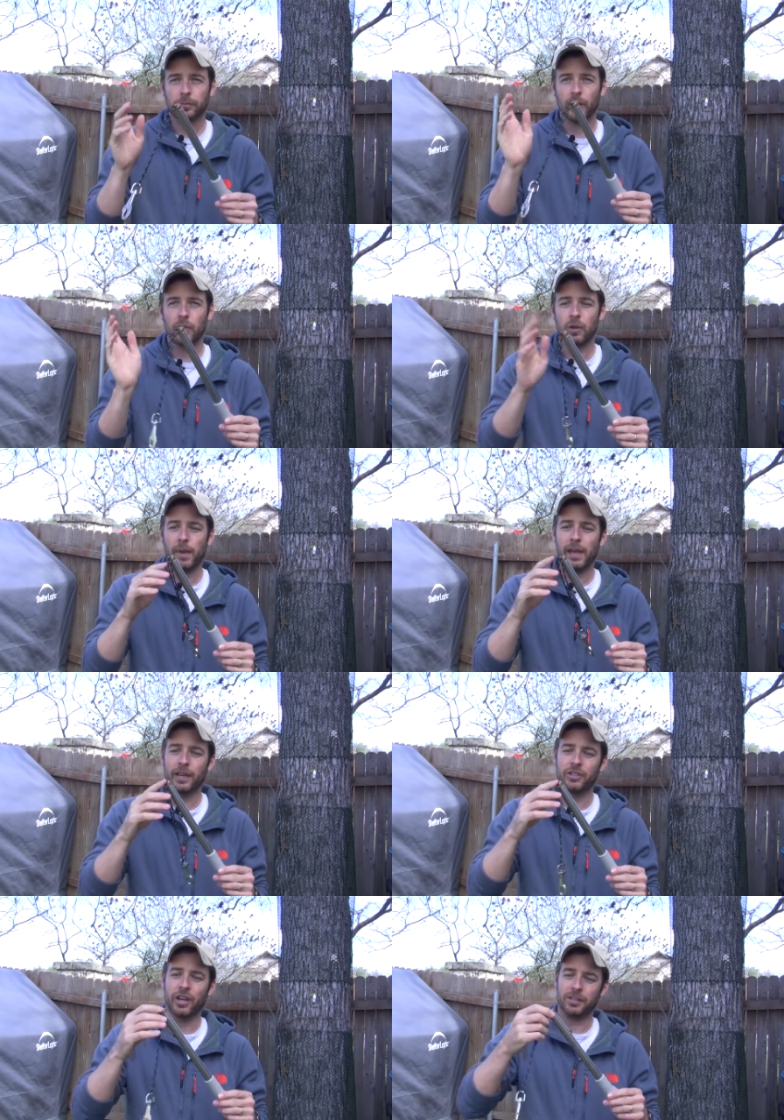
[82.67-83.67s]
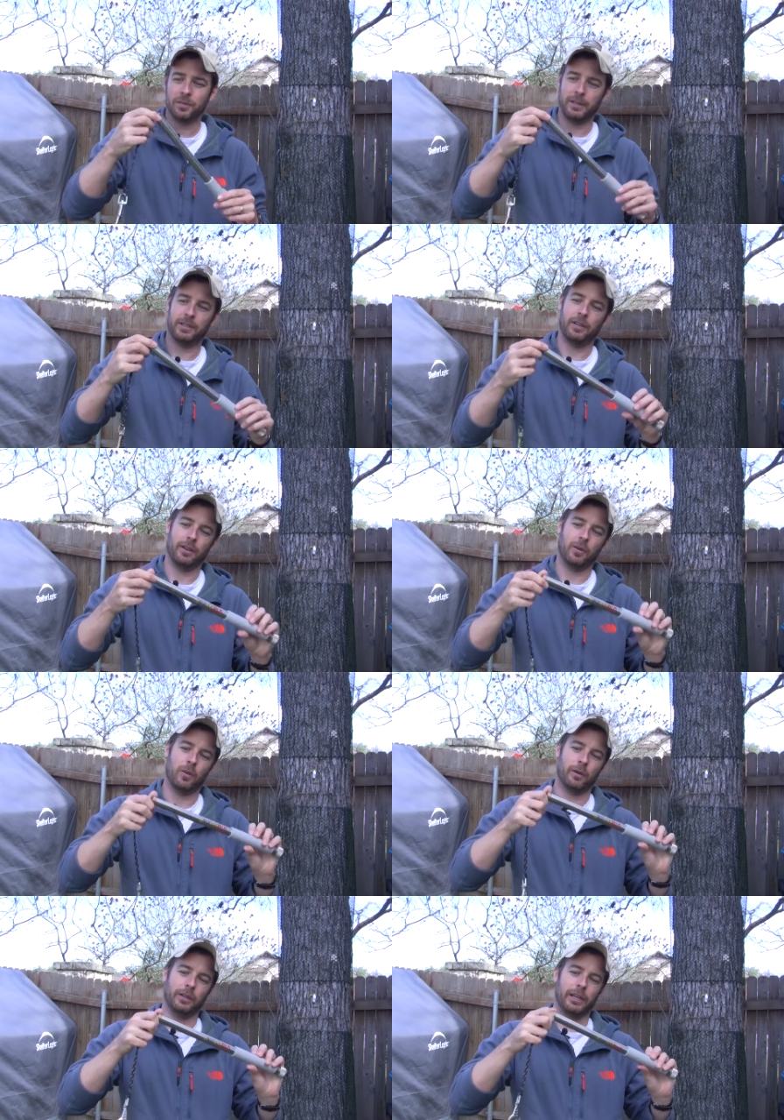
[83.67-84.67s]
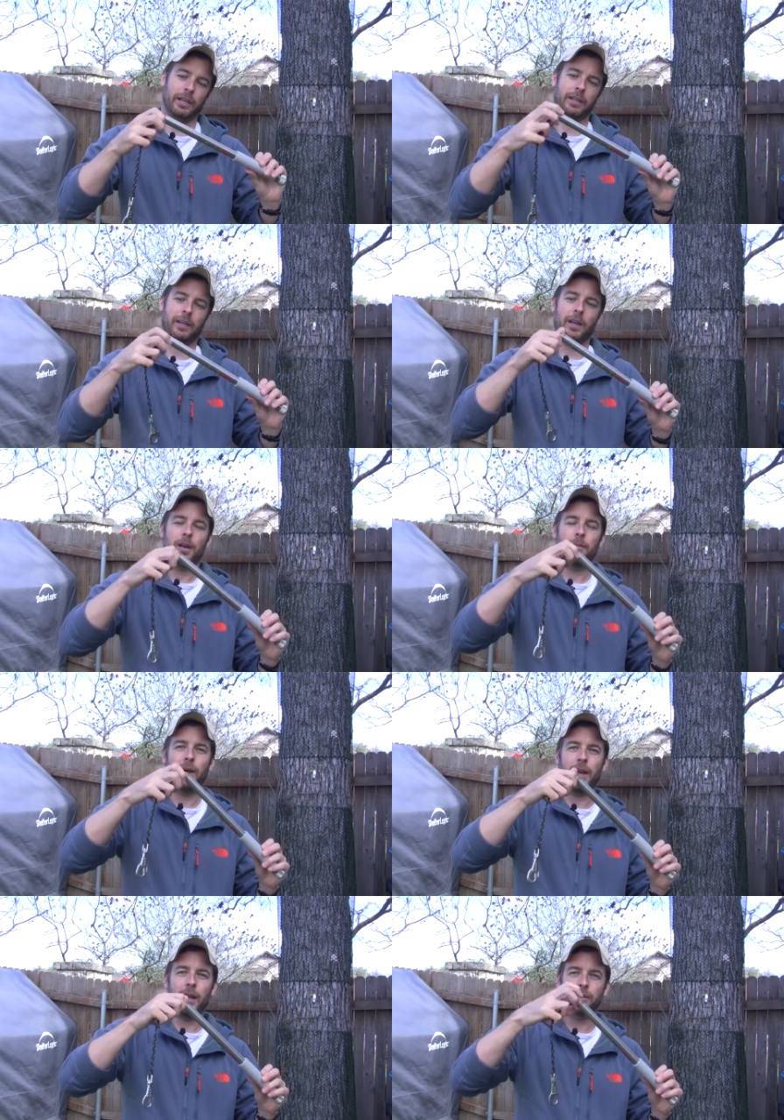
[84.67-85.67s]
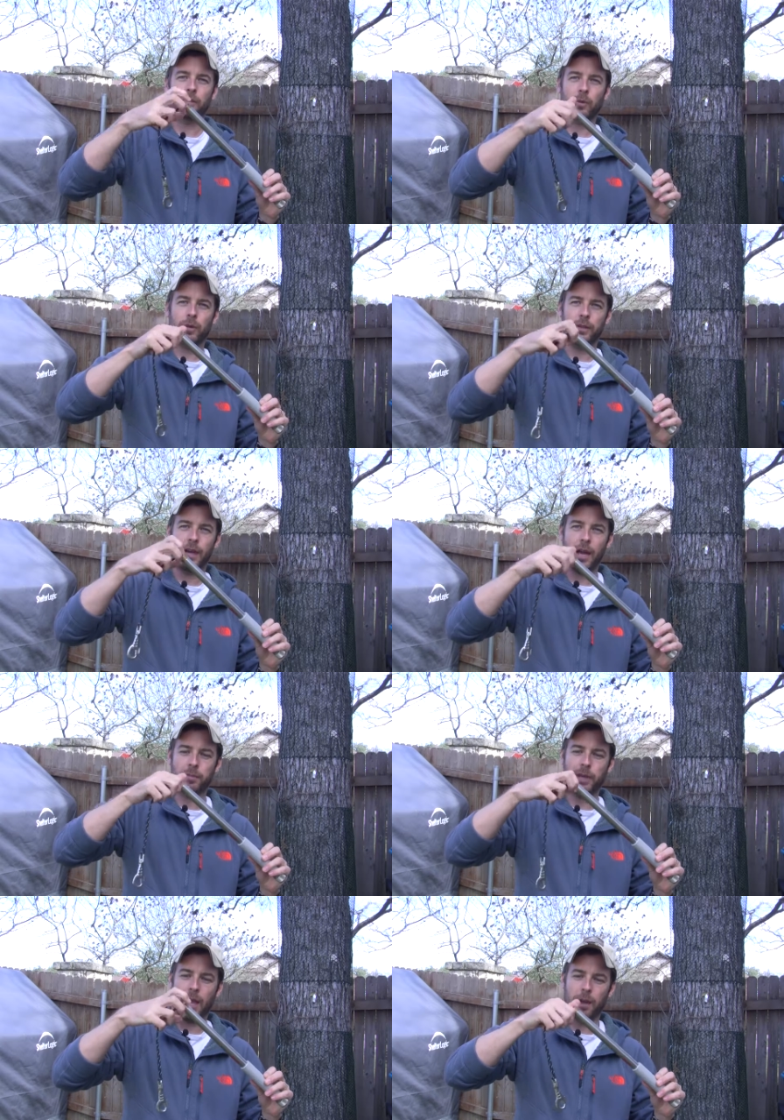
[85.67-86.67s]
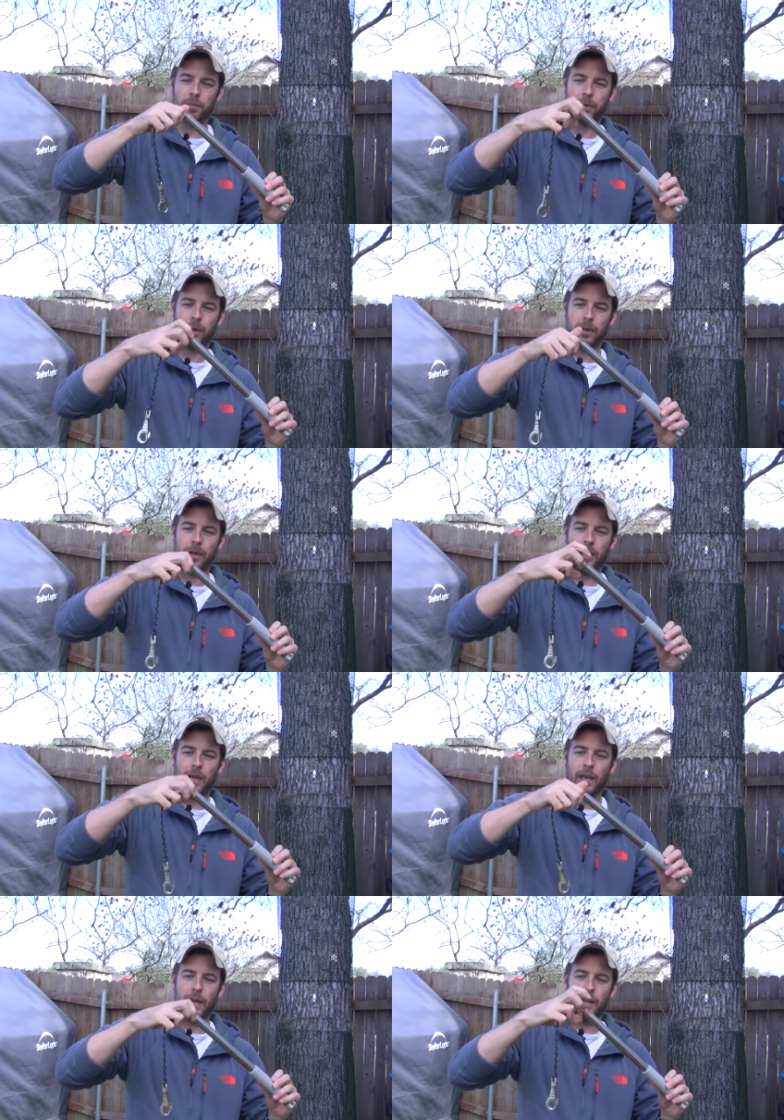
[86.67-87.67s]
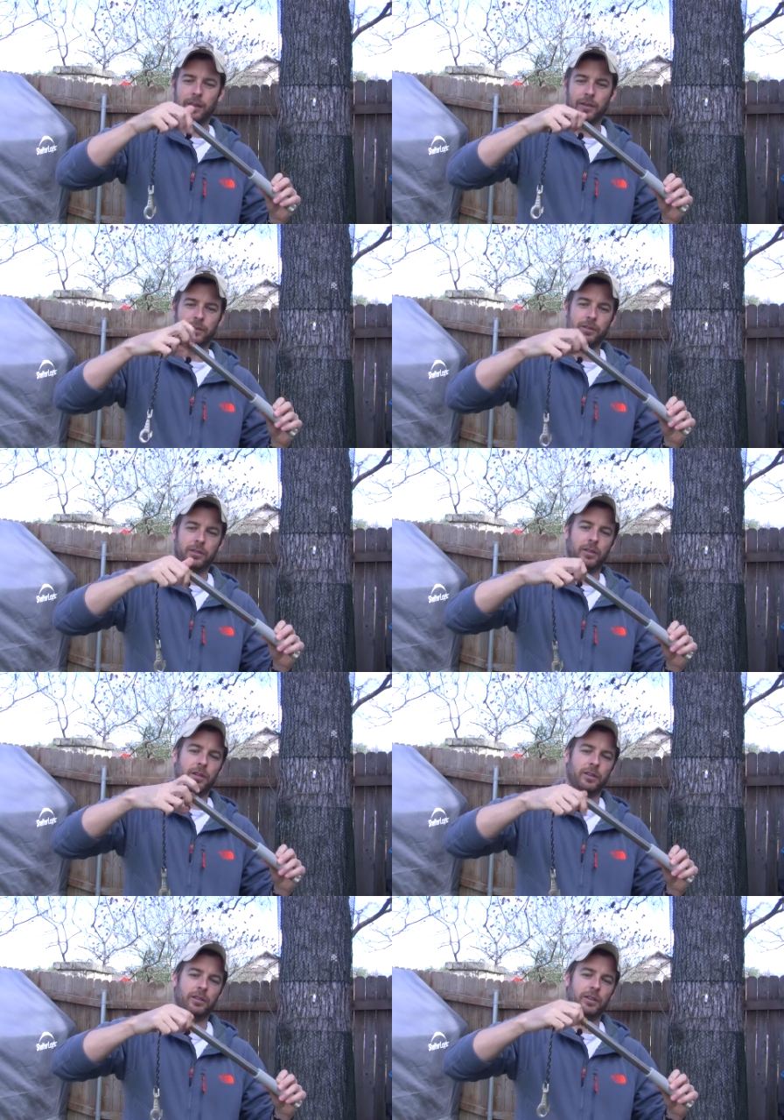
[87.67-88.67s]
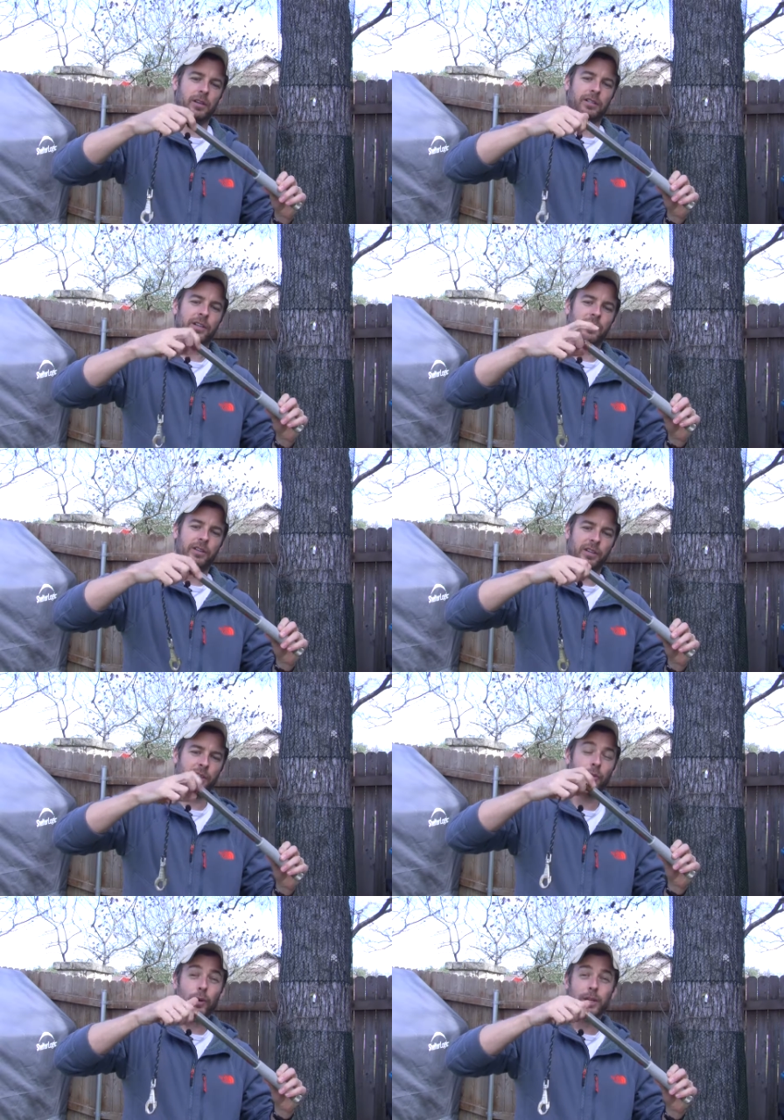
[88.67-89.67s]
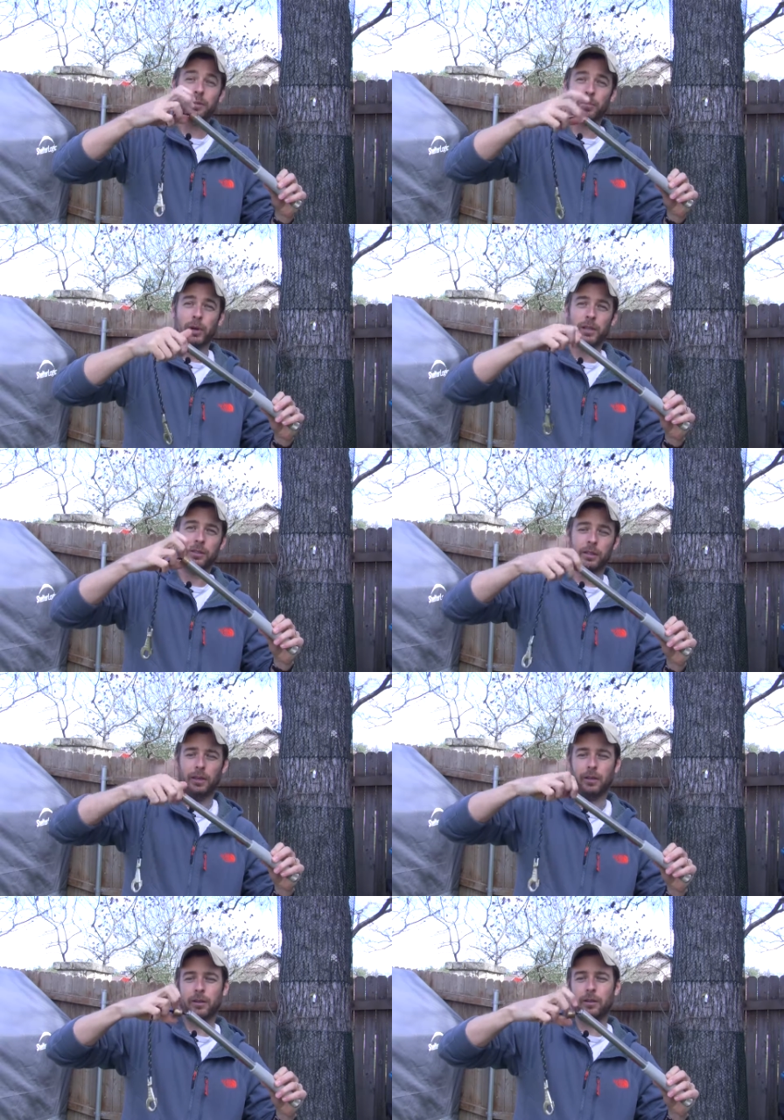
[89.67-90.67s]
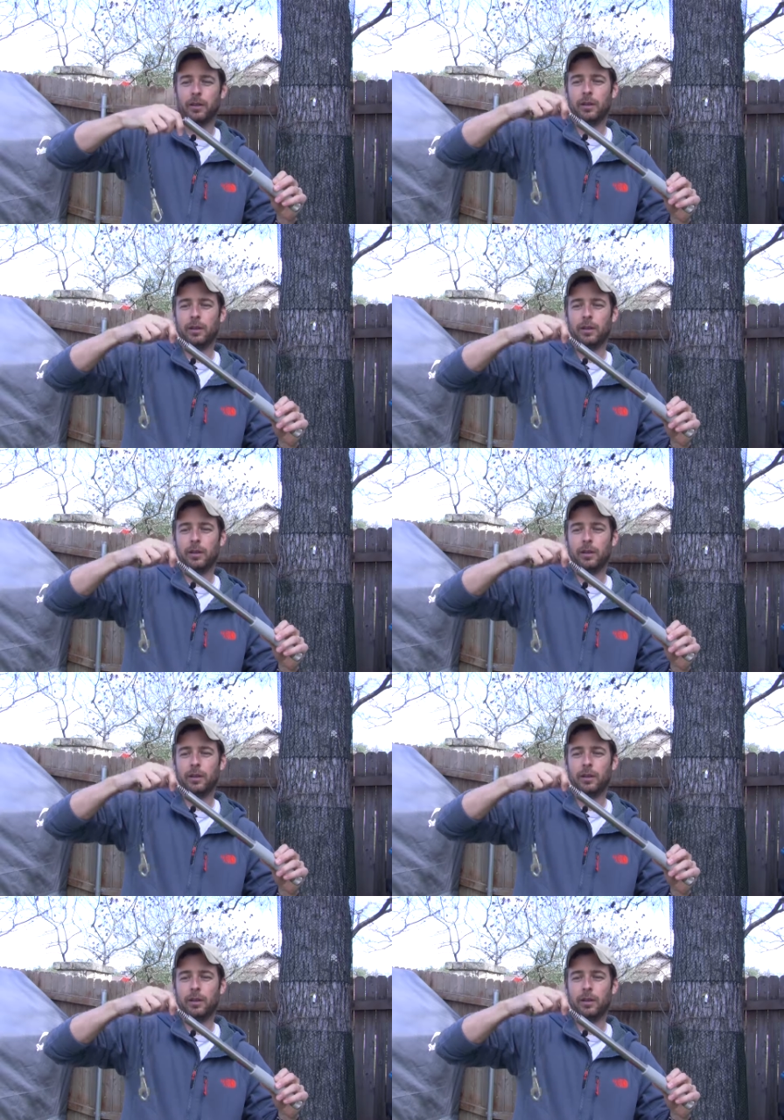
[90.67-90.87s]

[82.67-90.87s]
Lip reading: You can make adjustments to the cord length by unscrewing the top cap, and there's a series of 3 springs in here.